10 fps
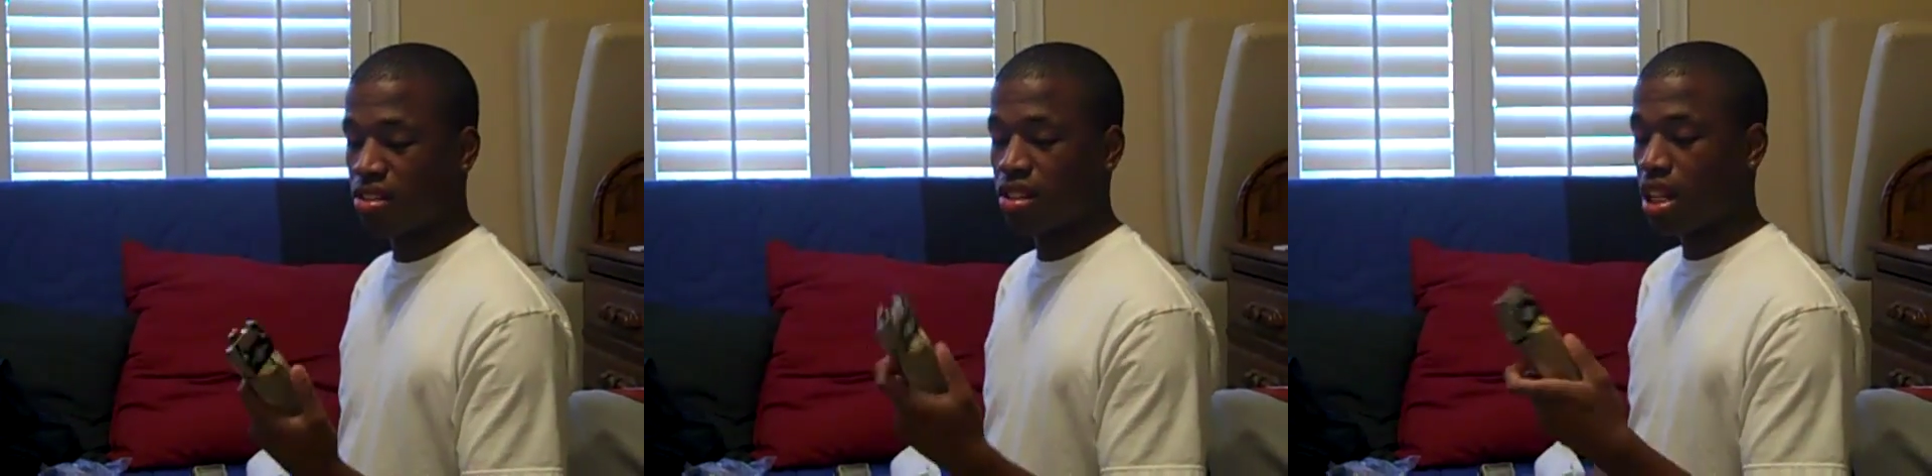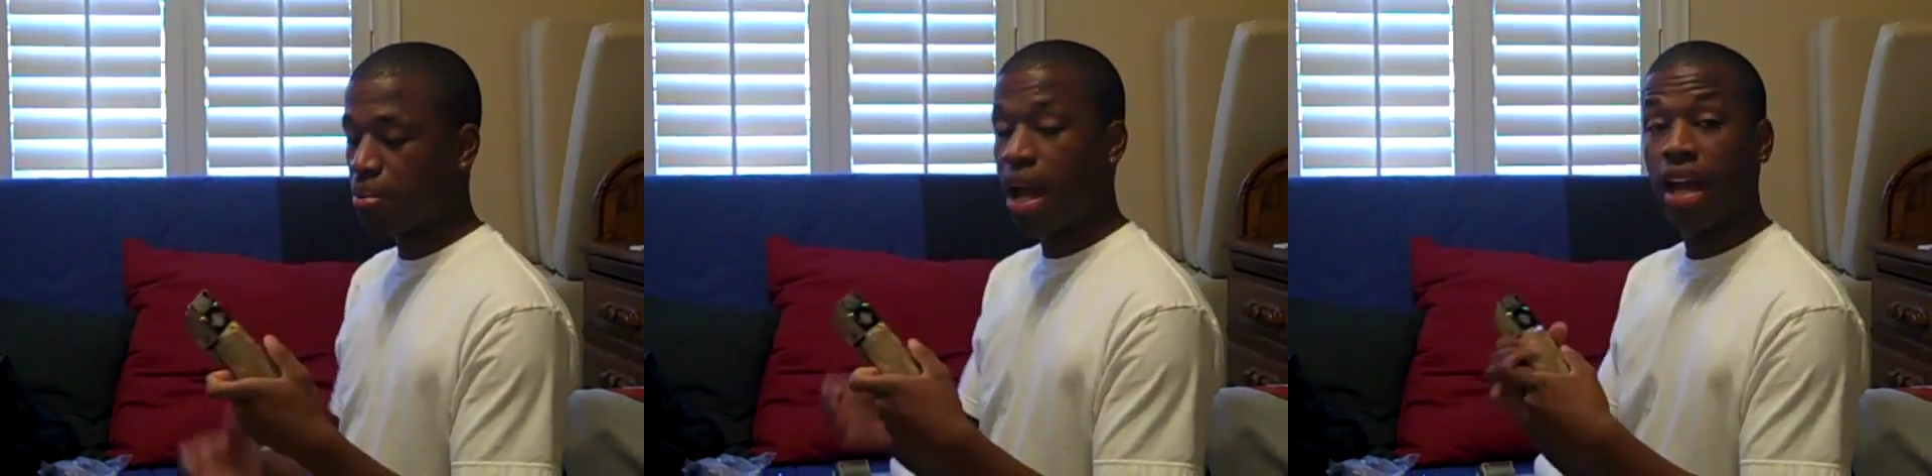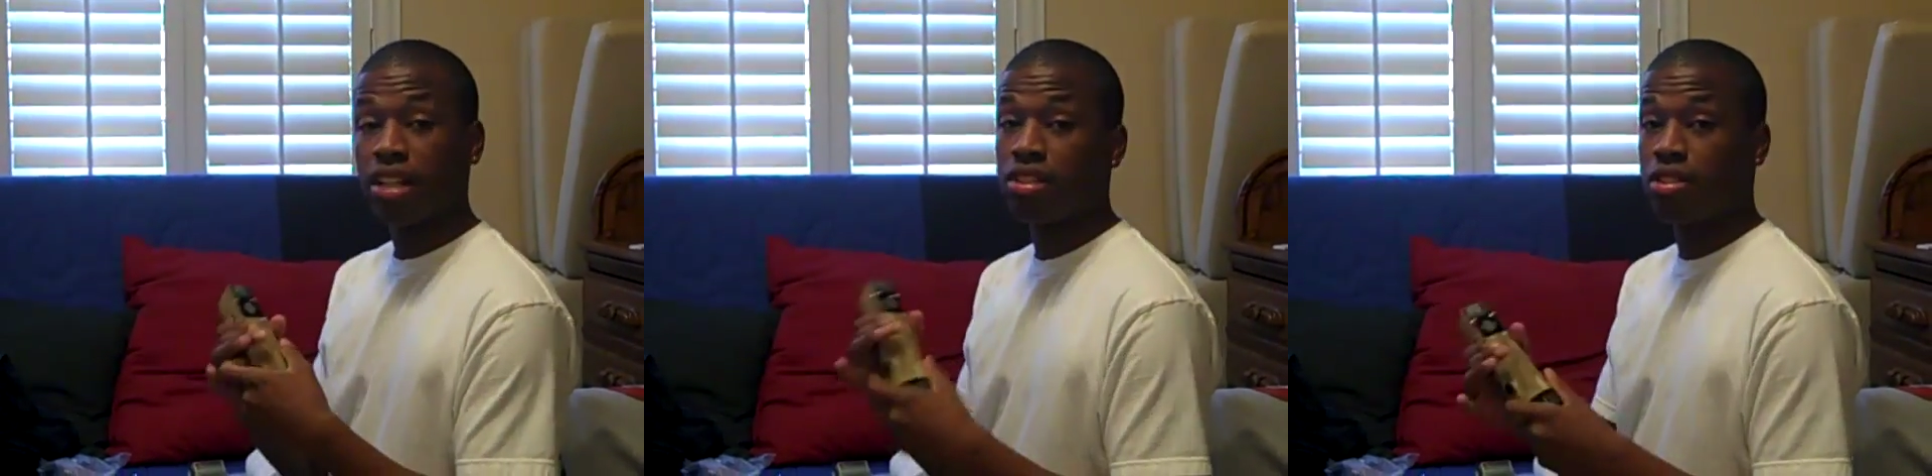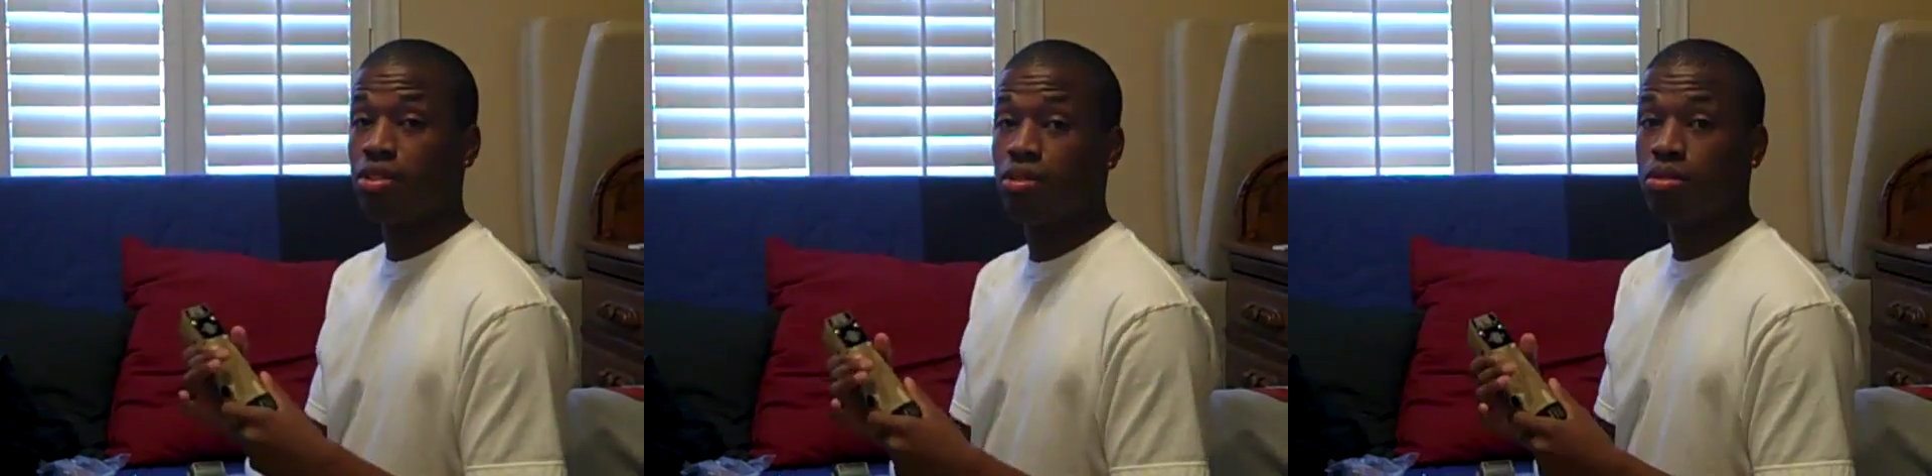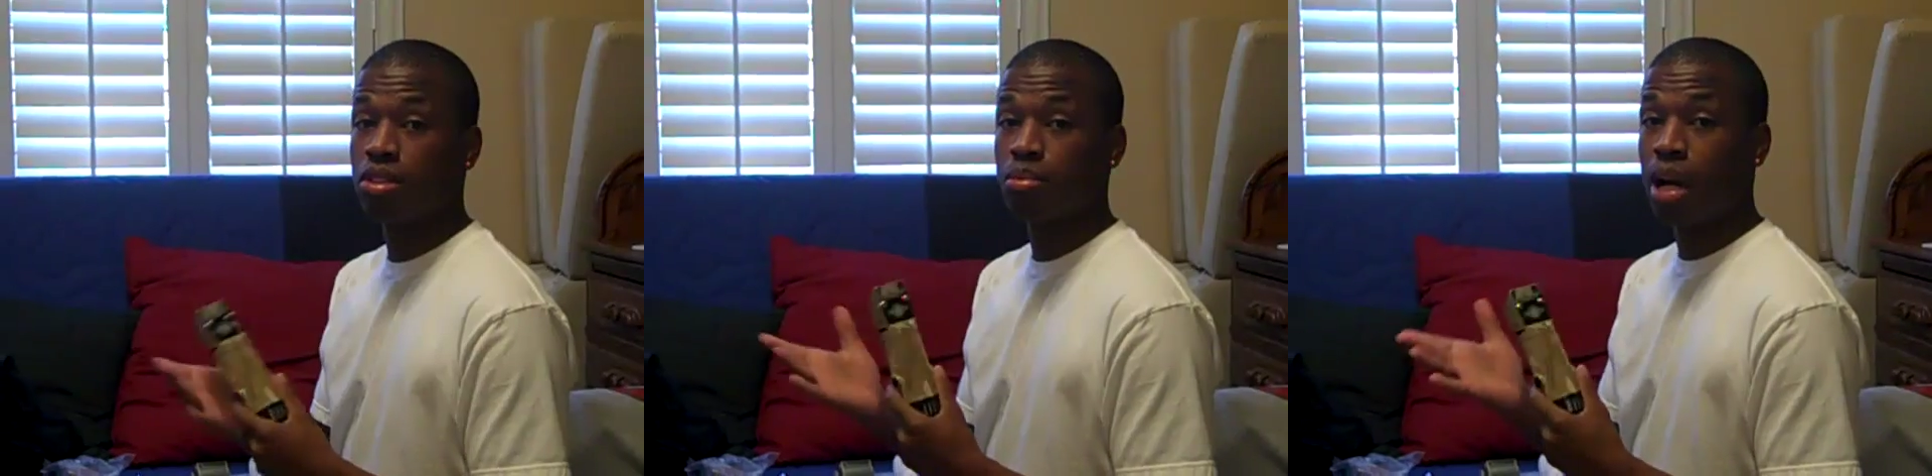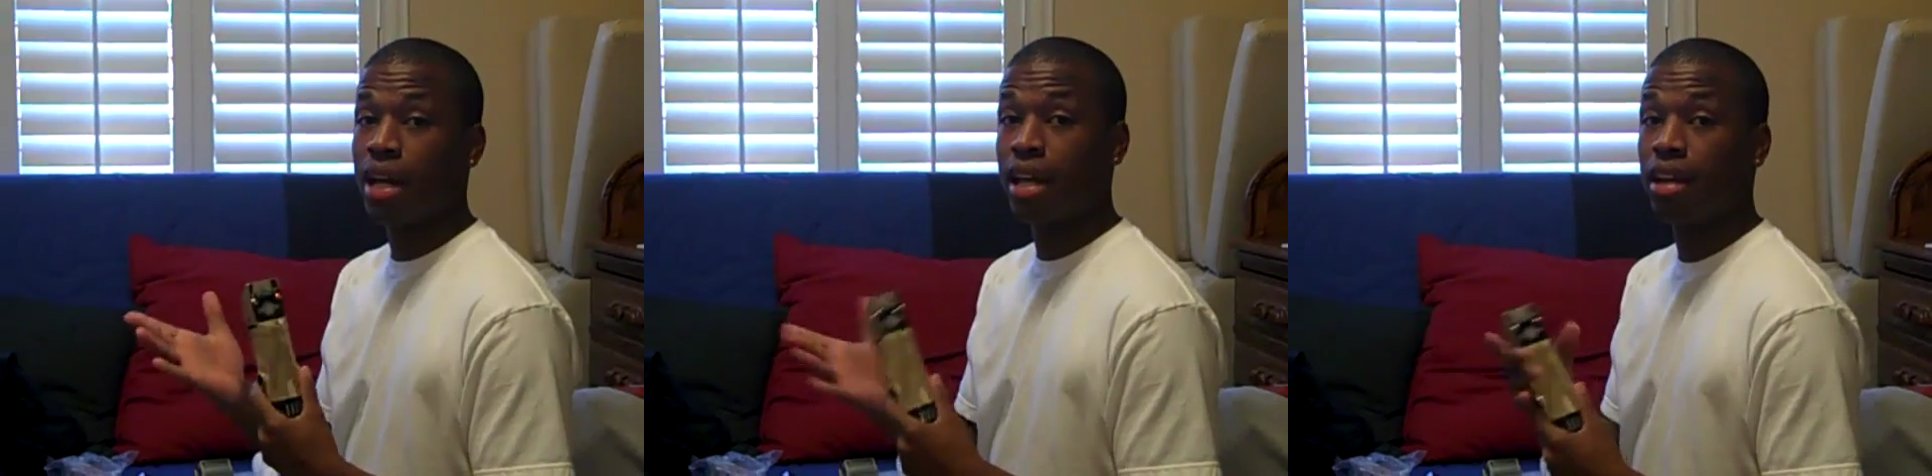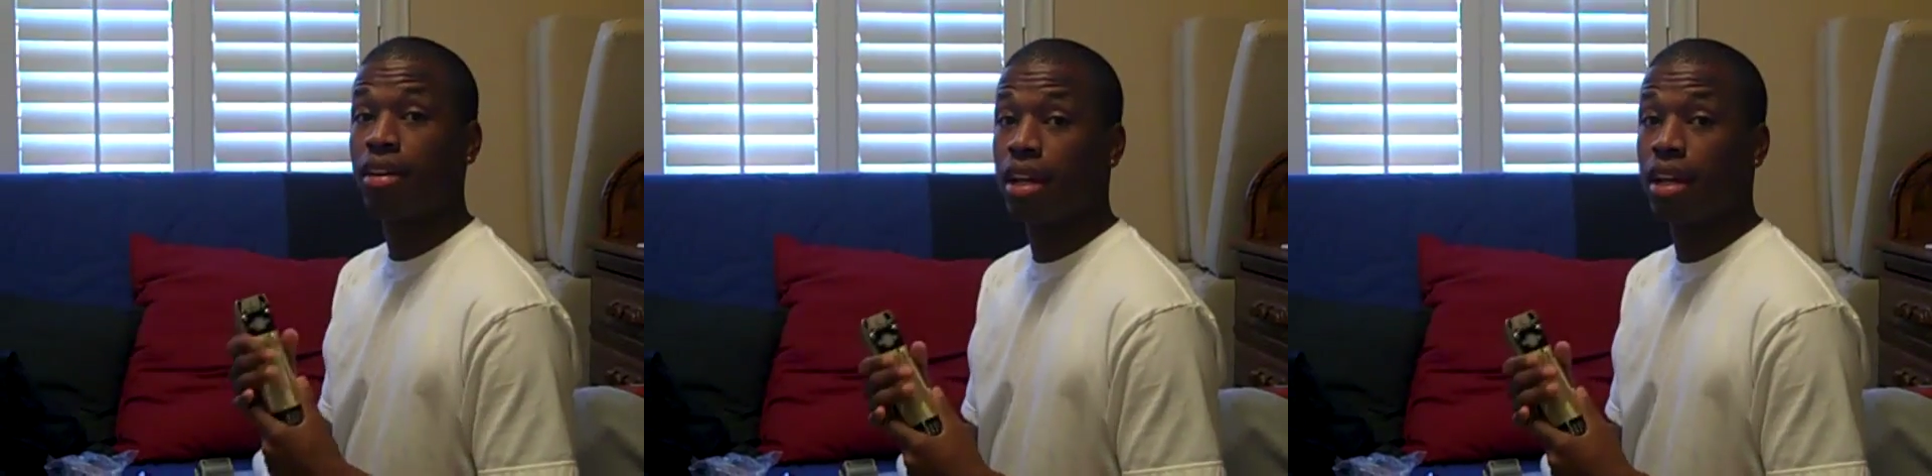It's like my H2s. These are my hitter